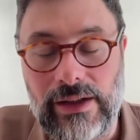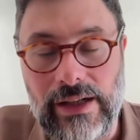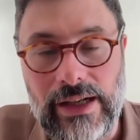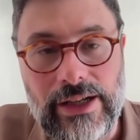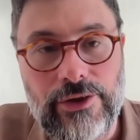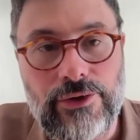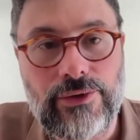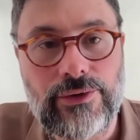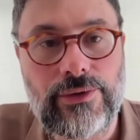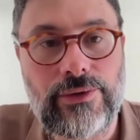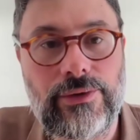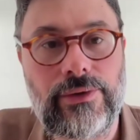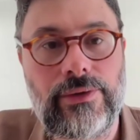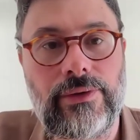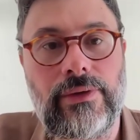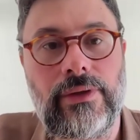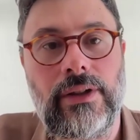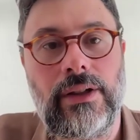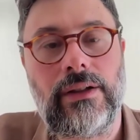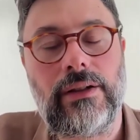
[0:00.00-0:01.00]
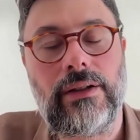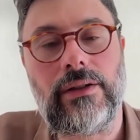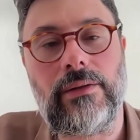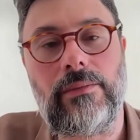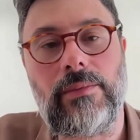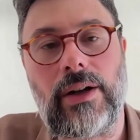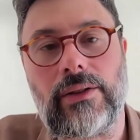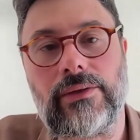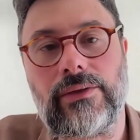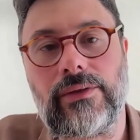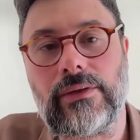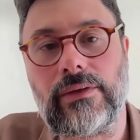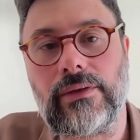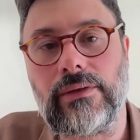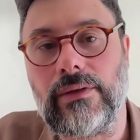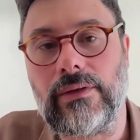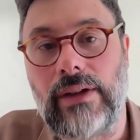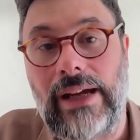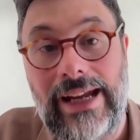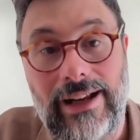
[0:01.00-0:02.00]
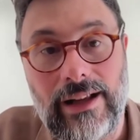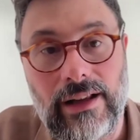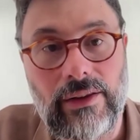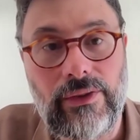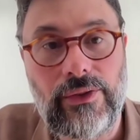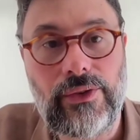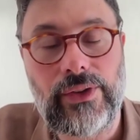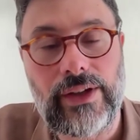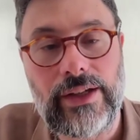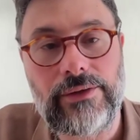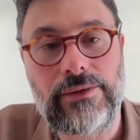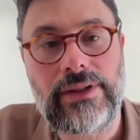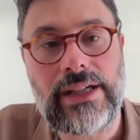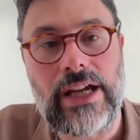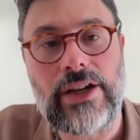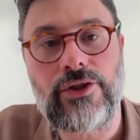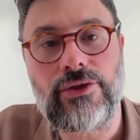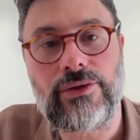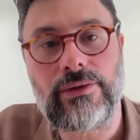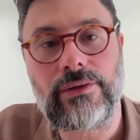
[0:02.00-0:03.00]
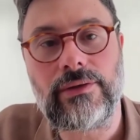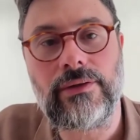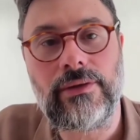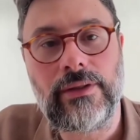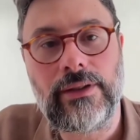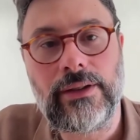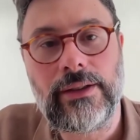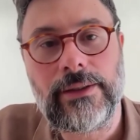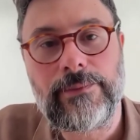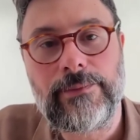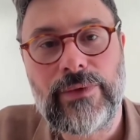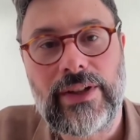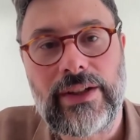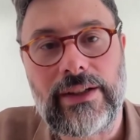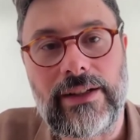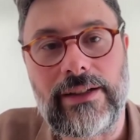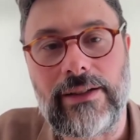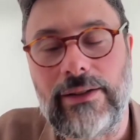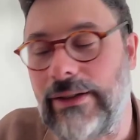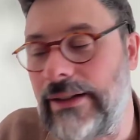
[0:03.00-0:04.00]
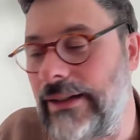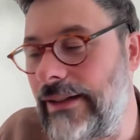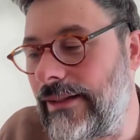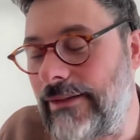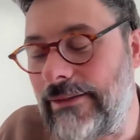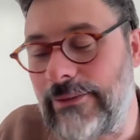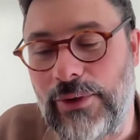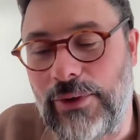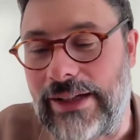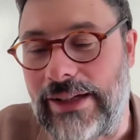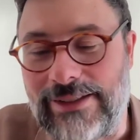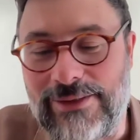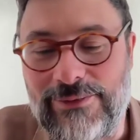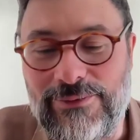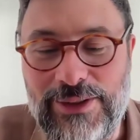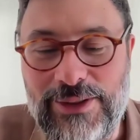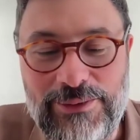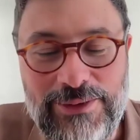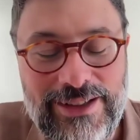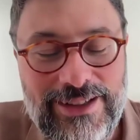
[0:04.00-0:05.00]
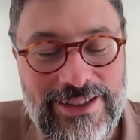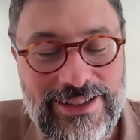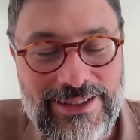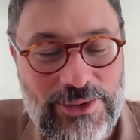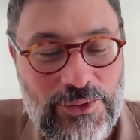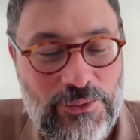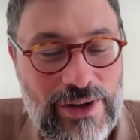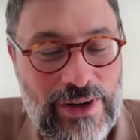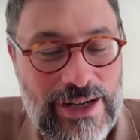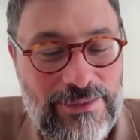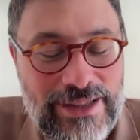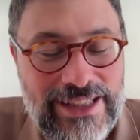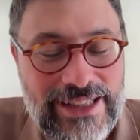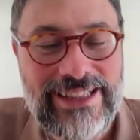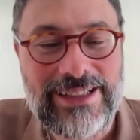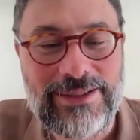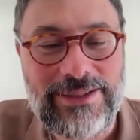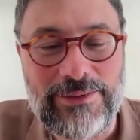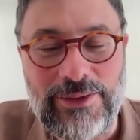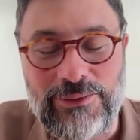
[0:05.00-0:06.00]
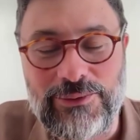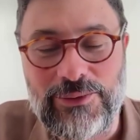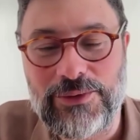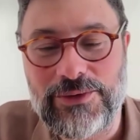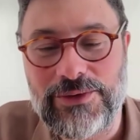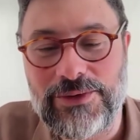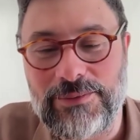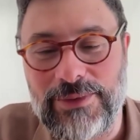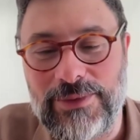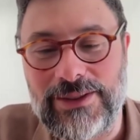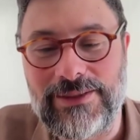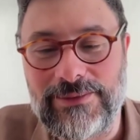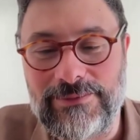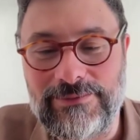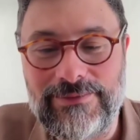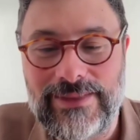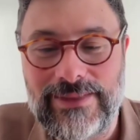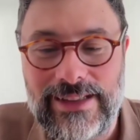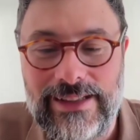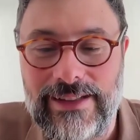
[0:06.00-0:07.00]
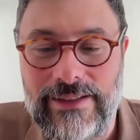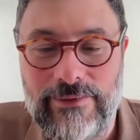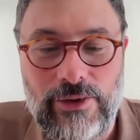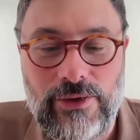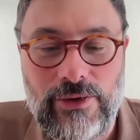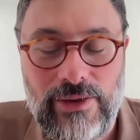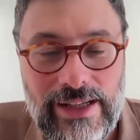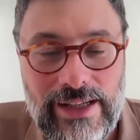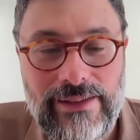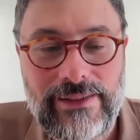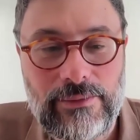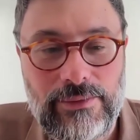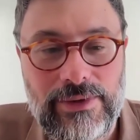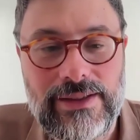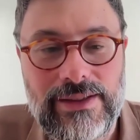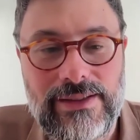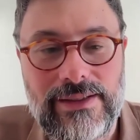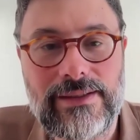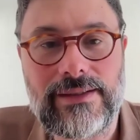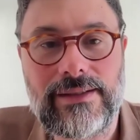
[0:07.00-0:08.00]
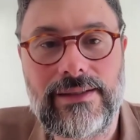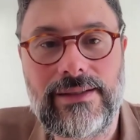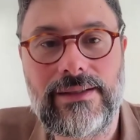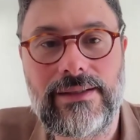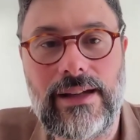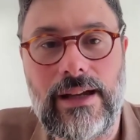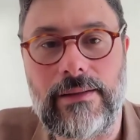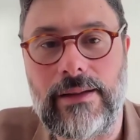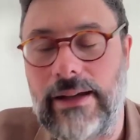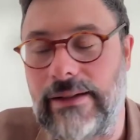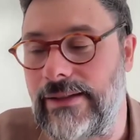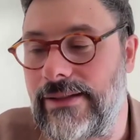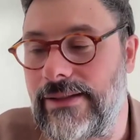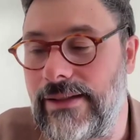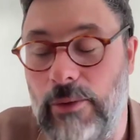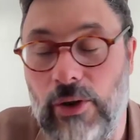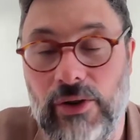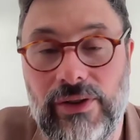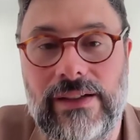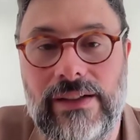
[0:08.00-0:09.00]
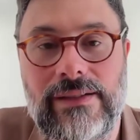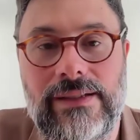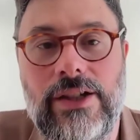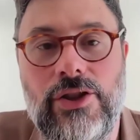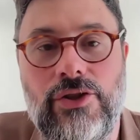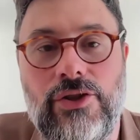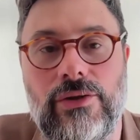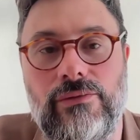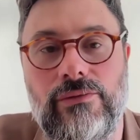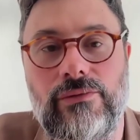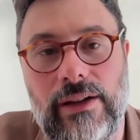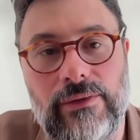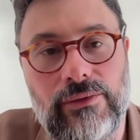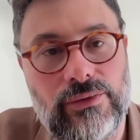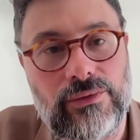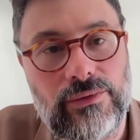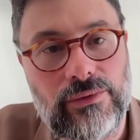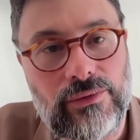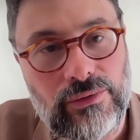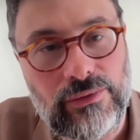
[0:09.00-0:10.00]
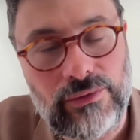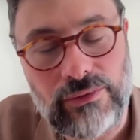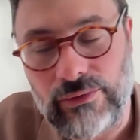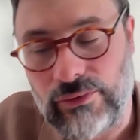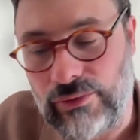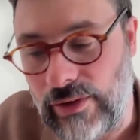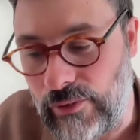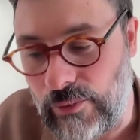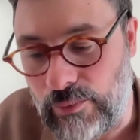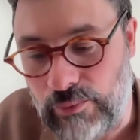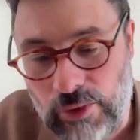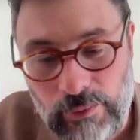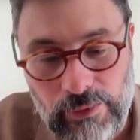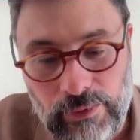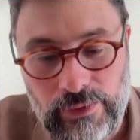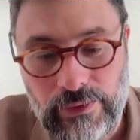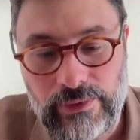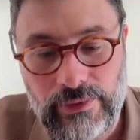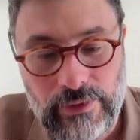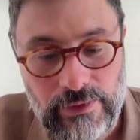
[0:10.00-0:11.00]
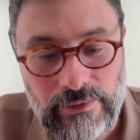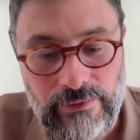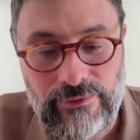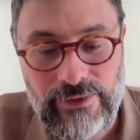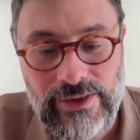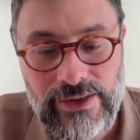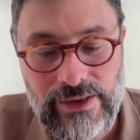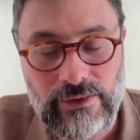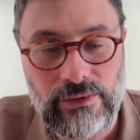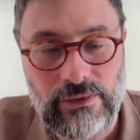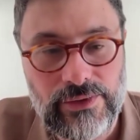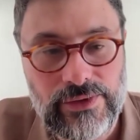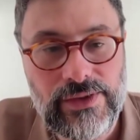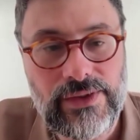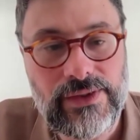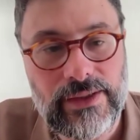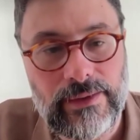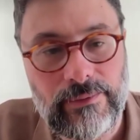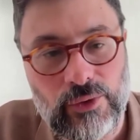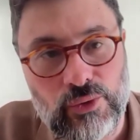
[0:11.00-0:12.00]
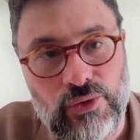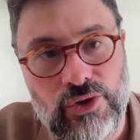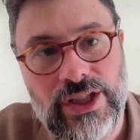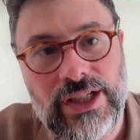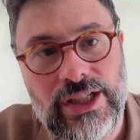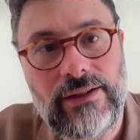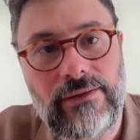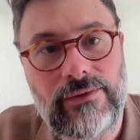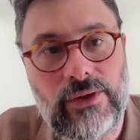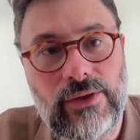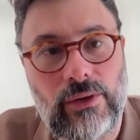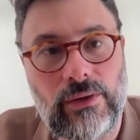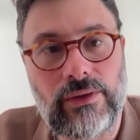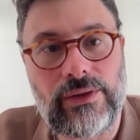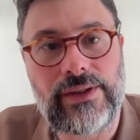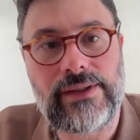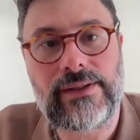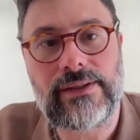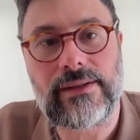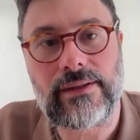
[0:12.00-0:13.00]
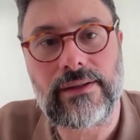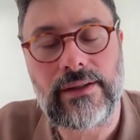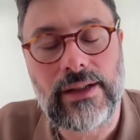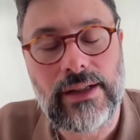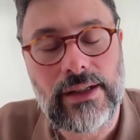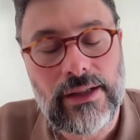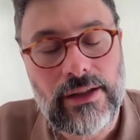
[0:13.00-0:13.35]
leisure, about health, education. Well, it's very well-meaning, of course, but nevertheless, there were and it's about taxation. We have to have a proper fiscal system to shift all these